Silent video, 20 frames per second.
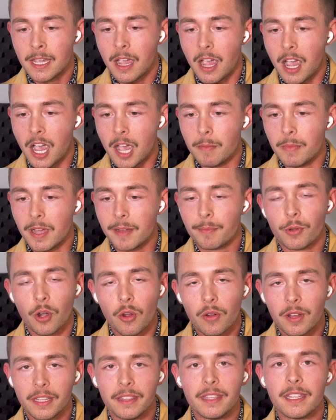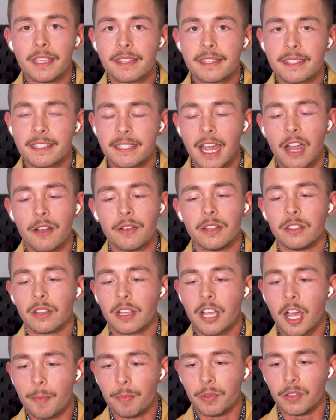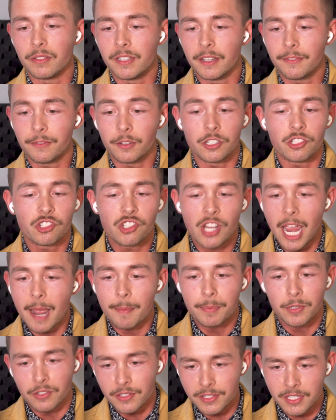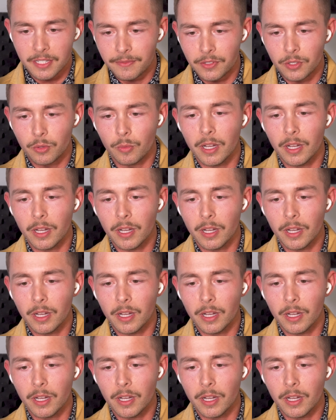I've broken this down into a couple of different chapters, if you